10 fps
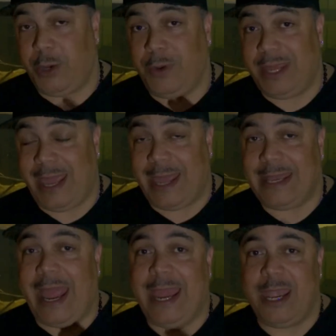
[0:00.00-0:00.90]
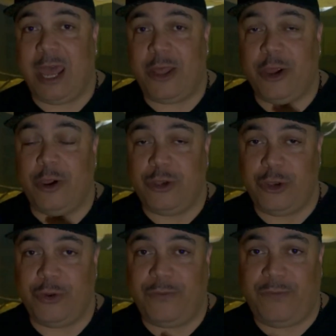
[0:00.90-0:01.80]
you yet another
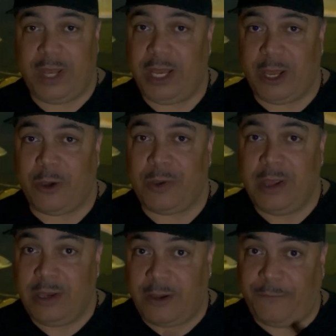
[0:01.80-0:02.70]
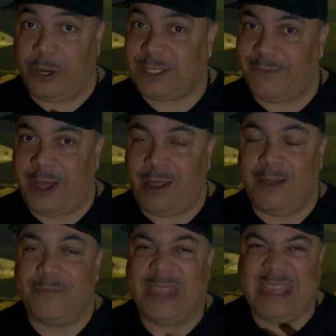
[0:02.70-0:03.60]
new video. Now first of all,
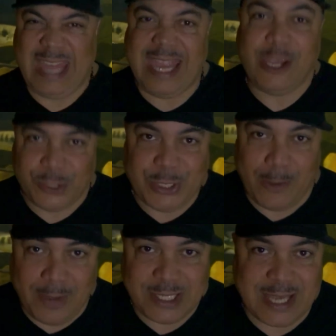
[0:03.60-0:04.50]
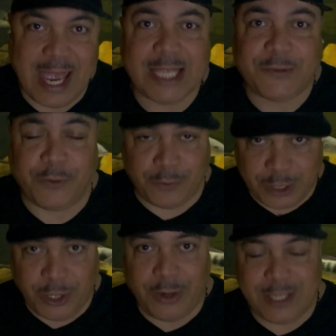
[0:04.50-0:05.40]
thank you so much guys for
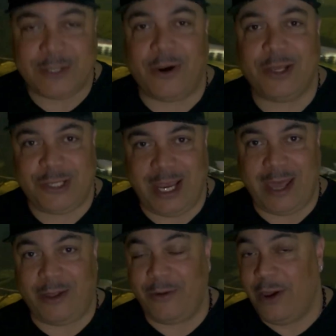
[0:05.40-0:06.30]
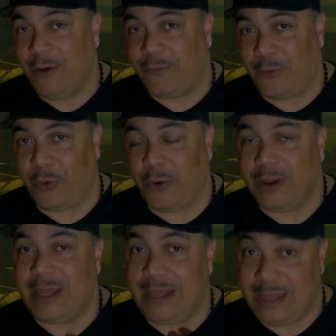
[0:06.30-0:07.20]
returning to our channel for
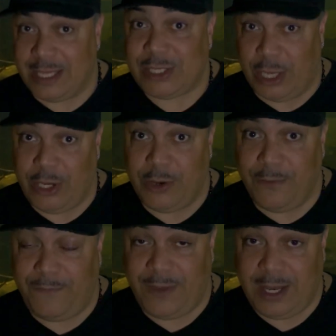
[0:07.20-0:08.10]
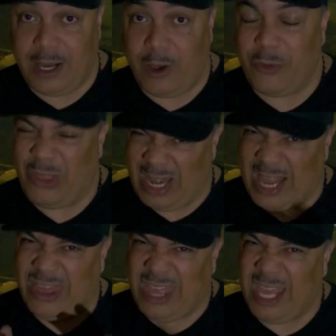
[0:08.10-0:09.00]
this new video that I
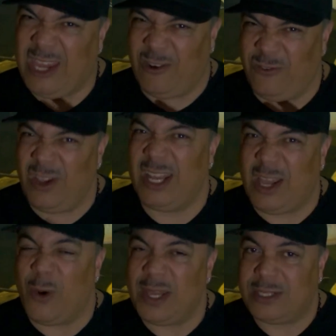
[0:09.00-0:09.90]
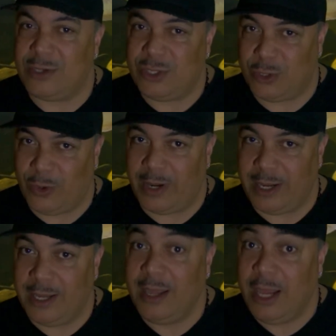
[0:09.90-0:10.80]
think you're really going to
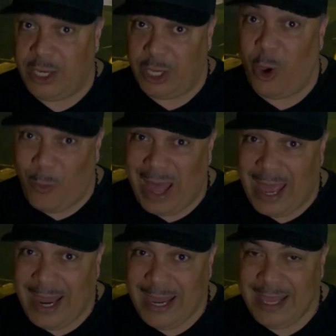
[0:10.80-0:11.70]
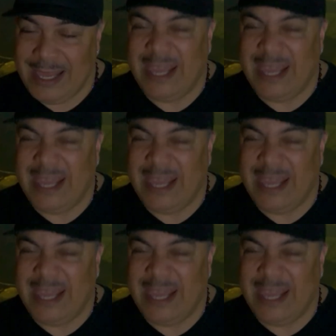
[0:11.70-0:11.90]
enjoy. You know why?